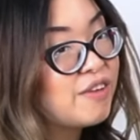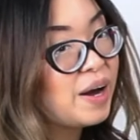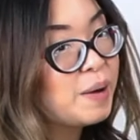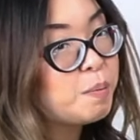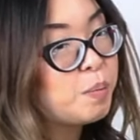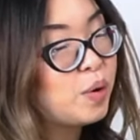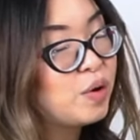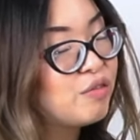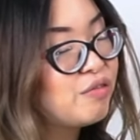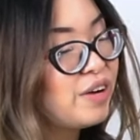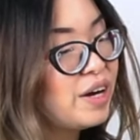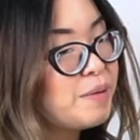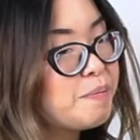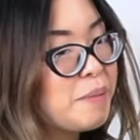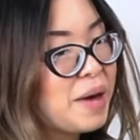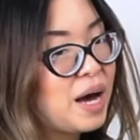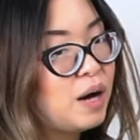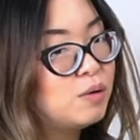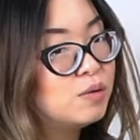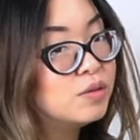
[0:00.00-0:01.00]
5.5
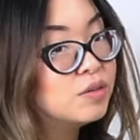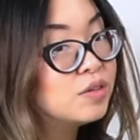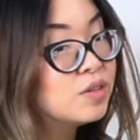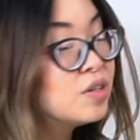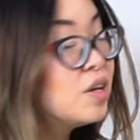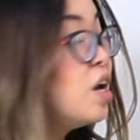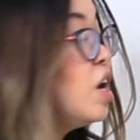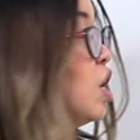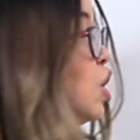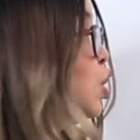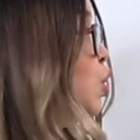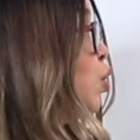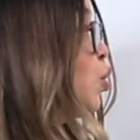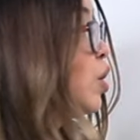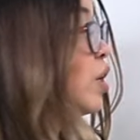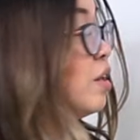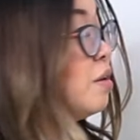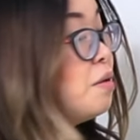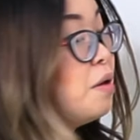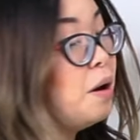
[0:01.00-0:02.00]
pounds. You
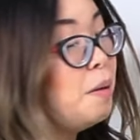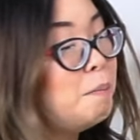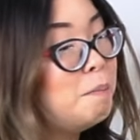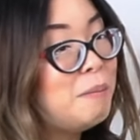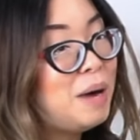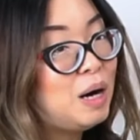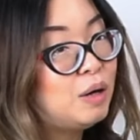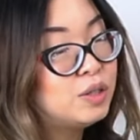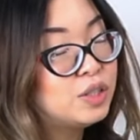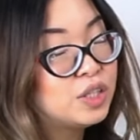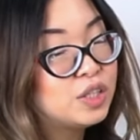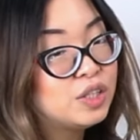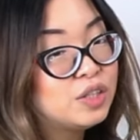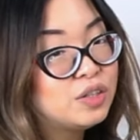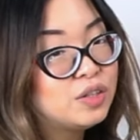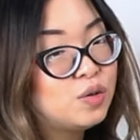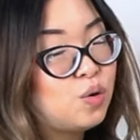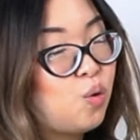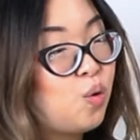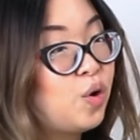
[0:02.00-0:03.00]
can mount it
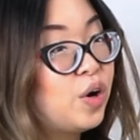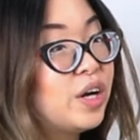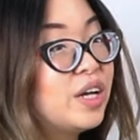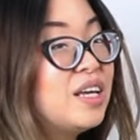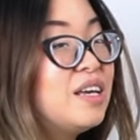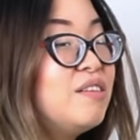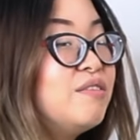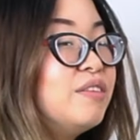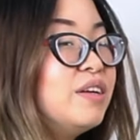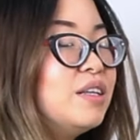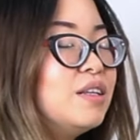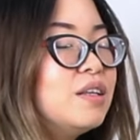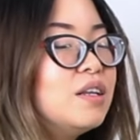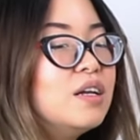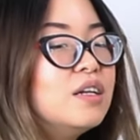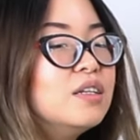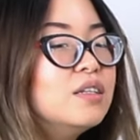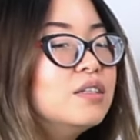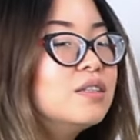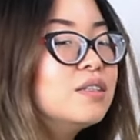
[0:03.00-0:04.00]
or even
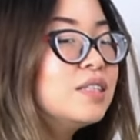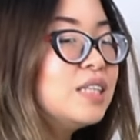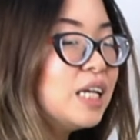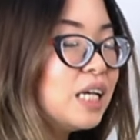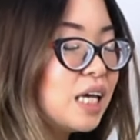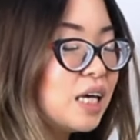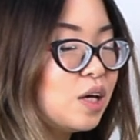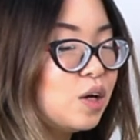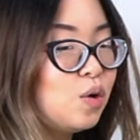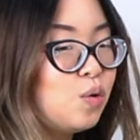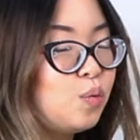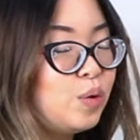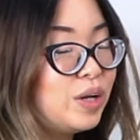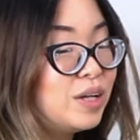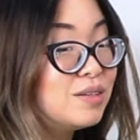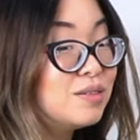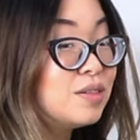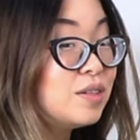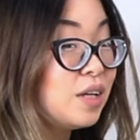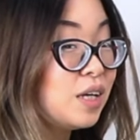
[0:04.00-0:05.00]
stick it with
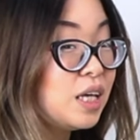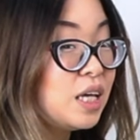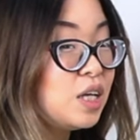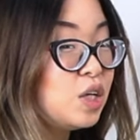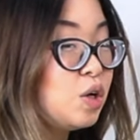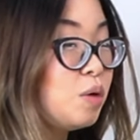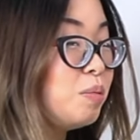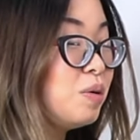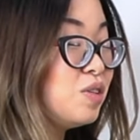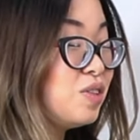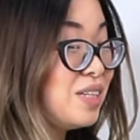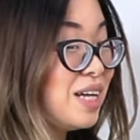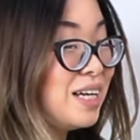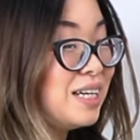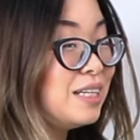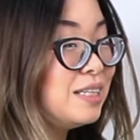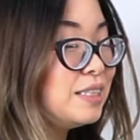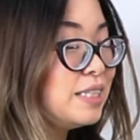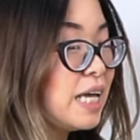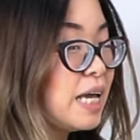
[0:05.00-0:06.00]
a sticky
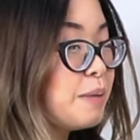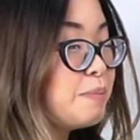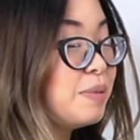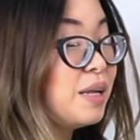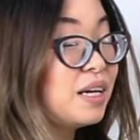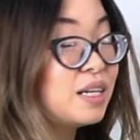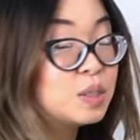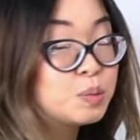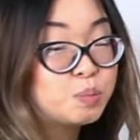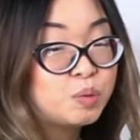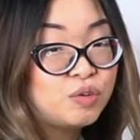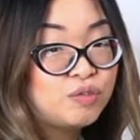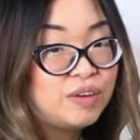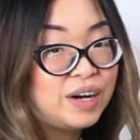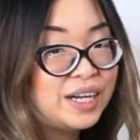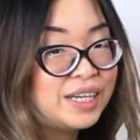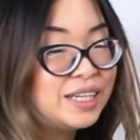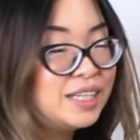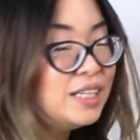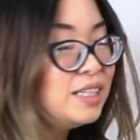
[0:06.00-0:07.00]
double-sided tape that is
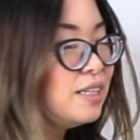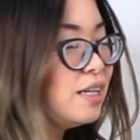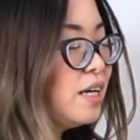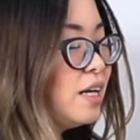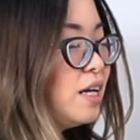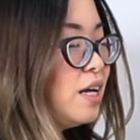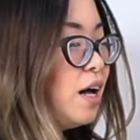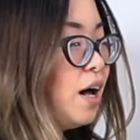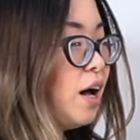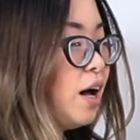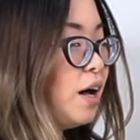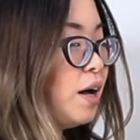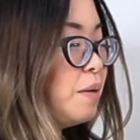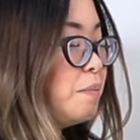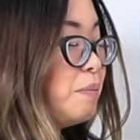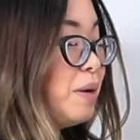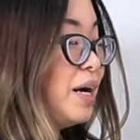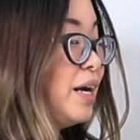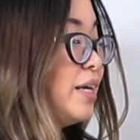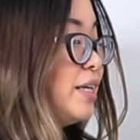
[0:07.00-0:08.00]
provided uh,
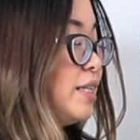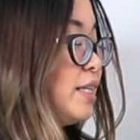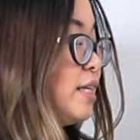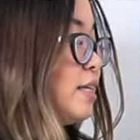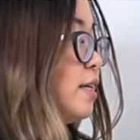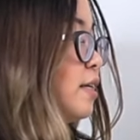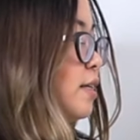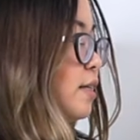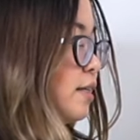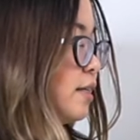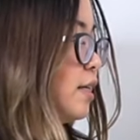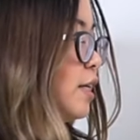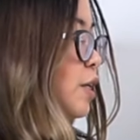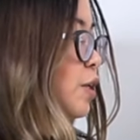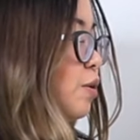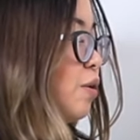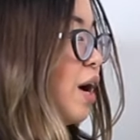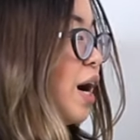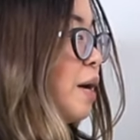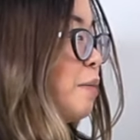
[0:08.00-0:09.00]
by the uh, you
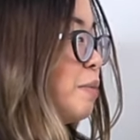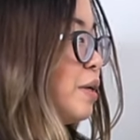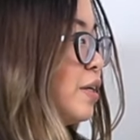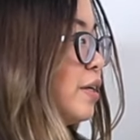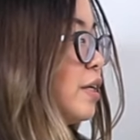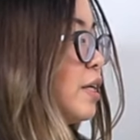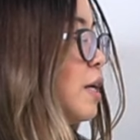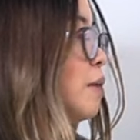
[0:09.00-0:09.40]
know HiMirror